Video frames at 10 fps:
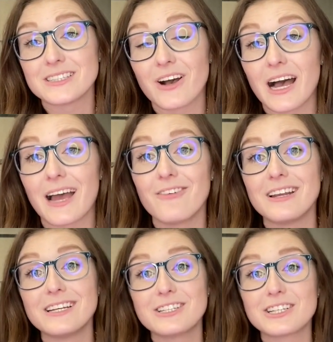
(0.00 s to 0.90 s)
so I
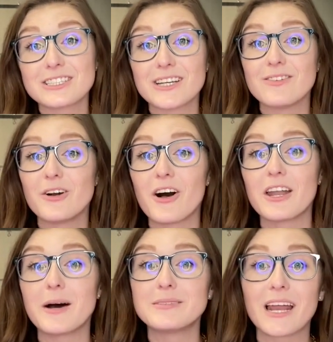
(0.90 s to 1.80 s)
wanted to just give you all
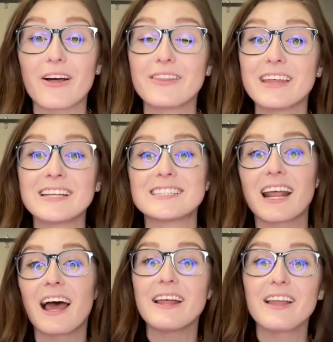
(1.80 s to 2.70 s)
an update on things
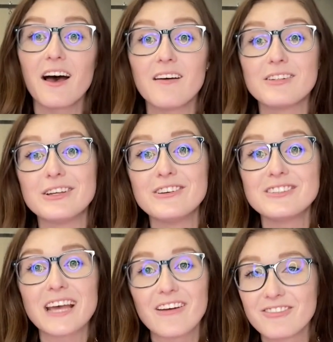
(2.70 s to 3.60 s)
that I love and
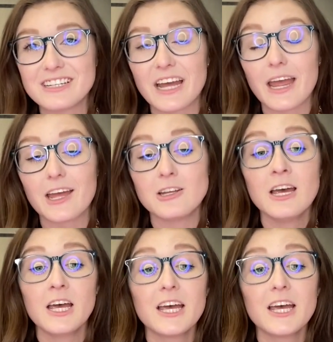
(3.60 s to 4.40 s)
use every day and